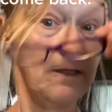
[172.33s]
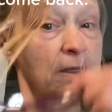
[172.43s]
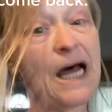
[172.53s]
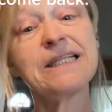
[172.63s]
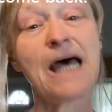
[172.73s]

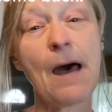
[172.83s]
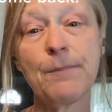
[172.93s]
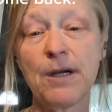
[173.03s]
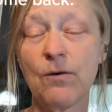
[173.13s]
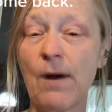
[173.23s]
That's
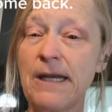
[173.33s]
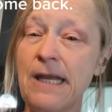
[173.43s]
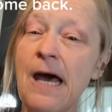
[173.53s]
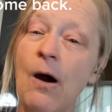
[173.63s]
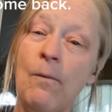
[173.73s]
happening right
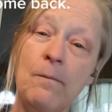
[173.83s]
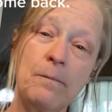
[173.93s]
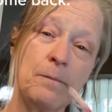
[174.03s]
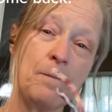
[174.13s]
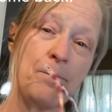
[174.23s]
now.
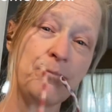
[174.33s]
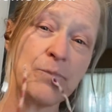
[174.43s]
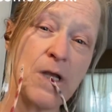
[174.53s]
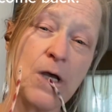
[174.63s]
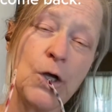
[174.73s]

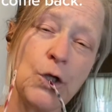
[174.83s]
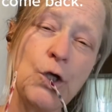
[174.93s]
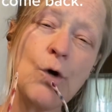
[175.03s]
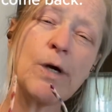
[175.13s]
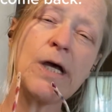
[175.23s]

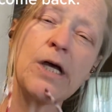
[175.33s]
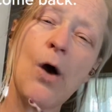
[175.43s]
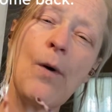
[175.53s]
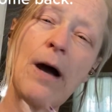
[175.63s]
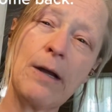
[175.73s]
You can
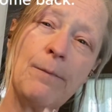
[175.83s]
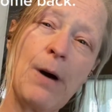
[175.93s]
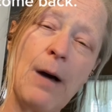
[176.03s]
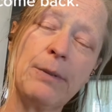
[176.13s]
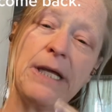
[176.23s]
go out in
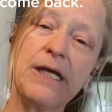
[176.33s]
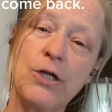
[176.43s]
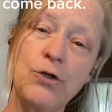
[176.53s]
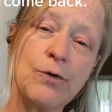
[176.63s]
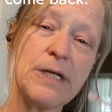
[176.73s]
public
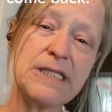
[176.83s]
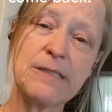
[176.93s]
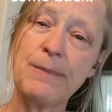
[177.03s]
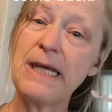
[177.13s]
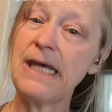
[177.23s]
and you can
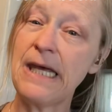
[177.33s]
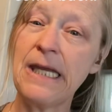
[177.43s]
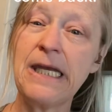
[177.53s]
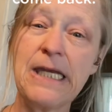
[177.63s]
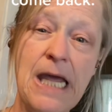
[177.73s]
speak
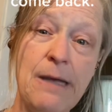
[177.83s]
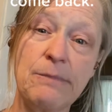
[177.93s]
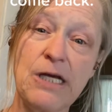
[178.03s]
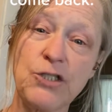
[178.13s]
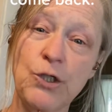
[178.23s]
any name
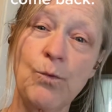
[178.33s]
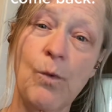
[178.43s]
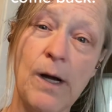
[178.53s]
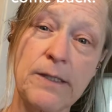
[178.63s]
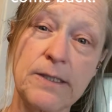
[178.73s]
that you
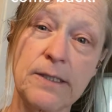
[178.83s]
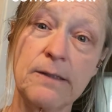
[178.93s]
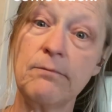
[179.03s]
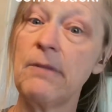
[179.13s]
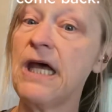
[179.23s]
want,
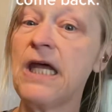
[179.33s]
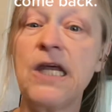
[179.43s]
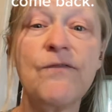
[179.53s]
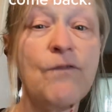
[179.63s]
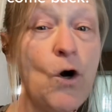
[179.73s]

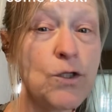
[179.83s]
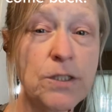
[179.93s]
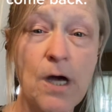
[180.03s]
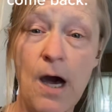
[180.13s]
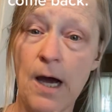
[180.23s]
any false
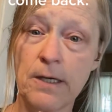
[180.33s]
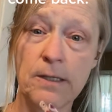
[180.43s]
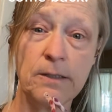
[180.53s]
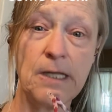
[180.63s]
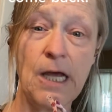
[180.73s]
god
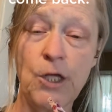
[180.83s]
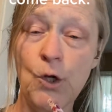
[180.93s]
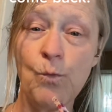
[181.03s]
that you